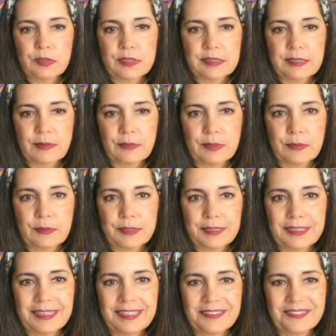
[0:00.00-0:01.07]
that's how I
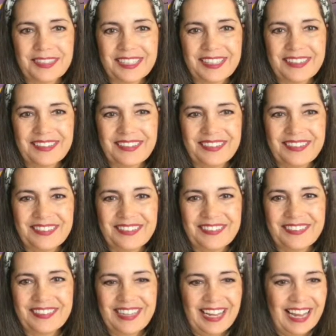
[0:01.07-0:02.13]
want it. There we
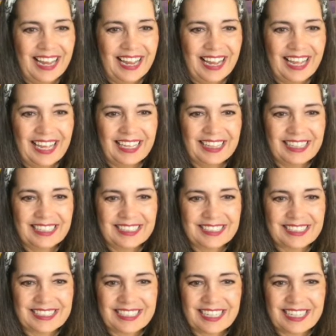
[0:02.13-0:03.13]
go. And let's